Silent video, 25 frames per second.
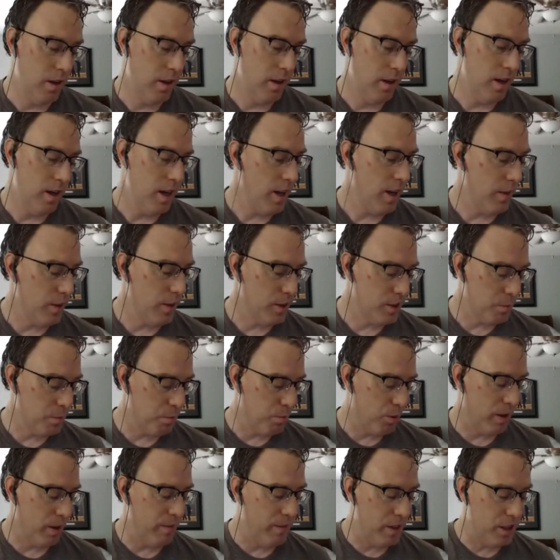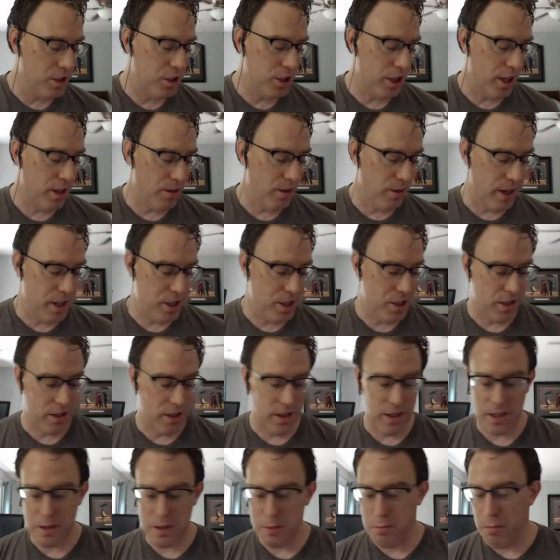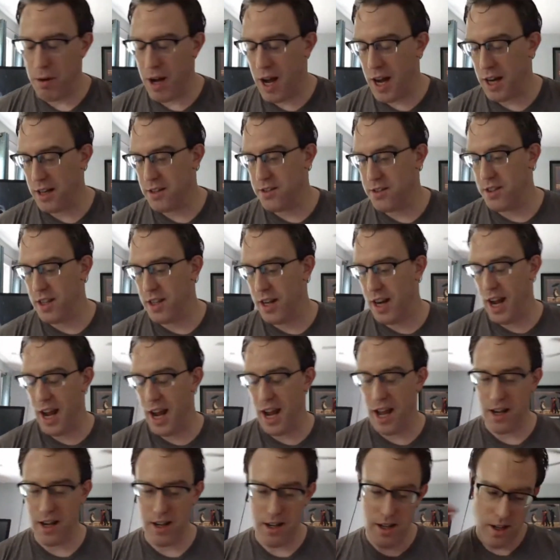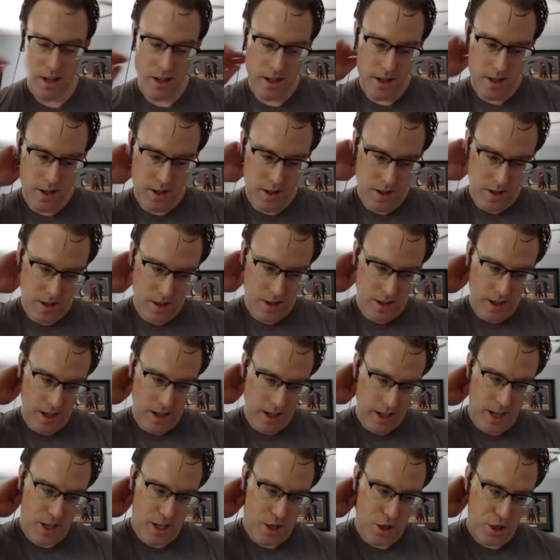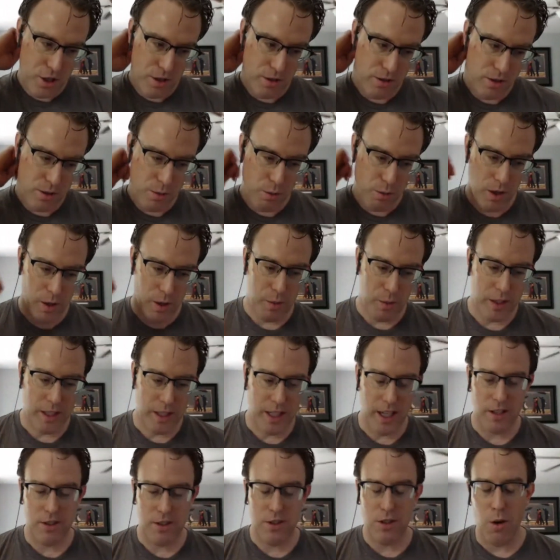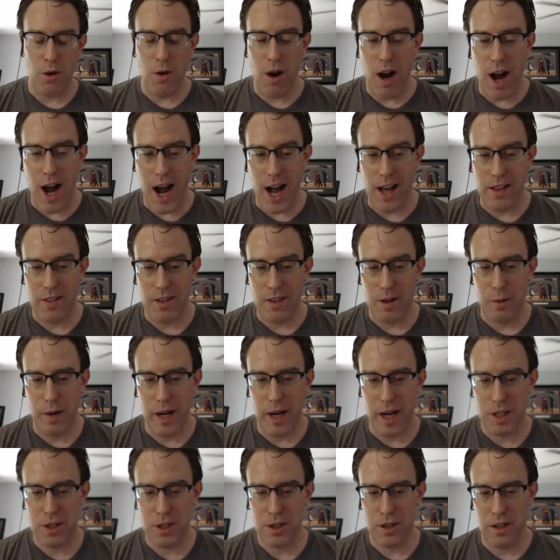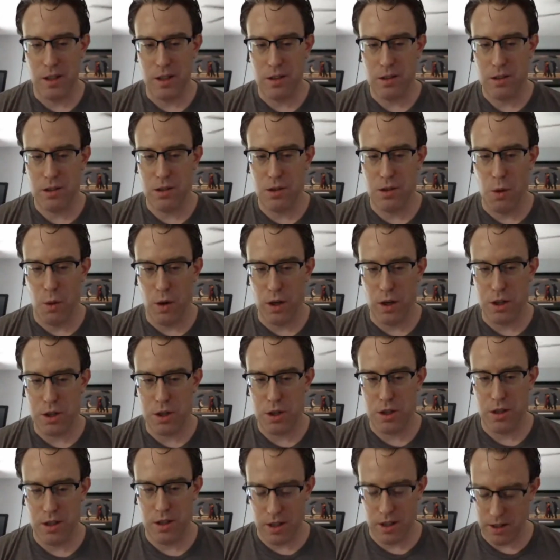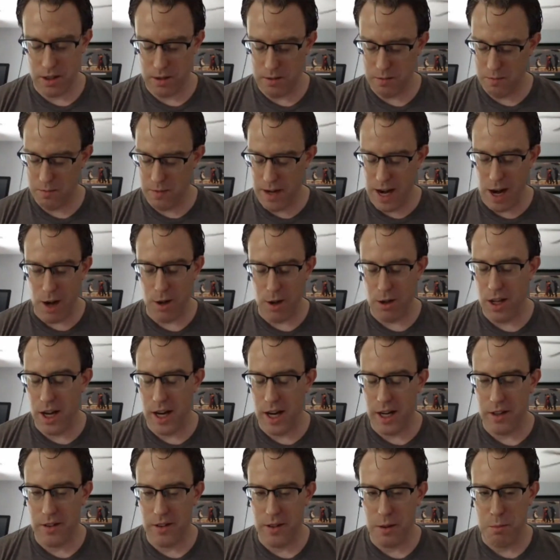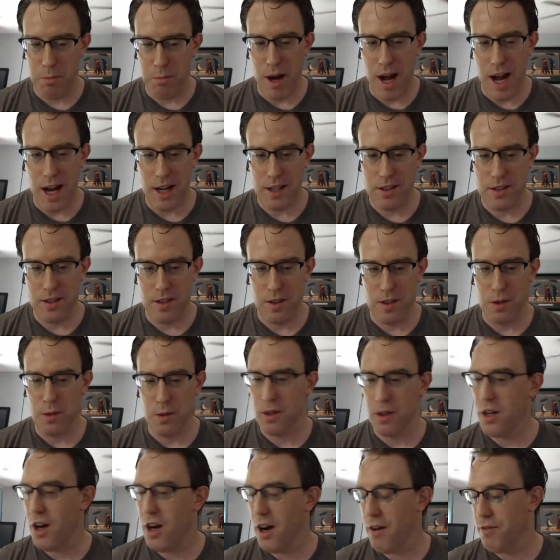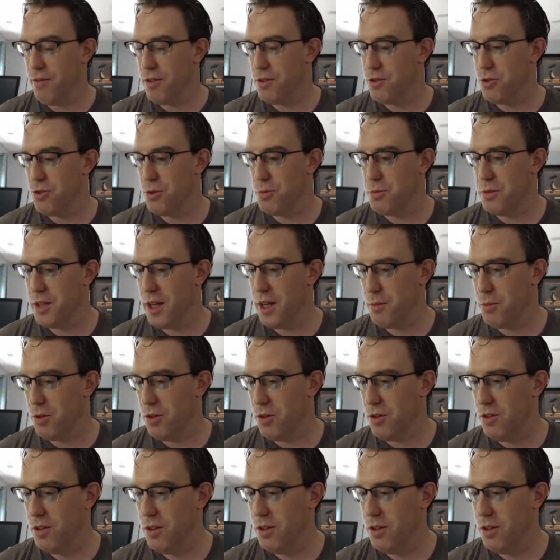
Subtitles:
And there's a previous generation of this box that had issues where it would get so hot that we actually scorched the outline of the box into a conference room table,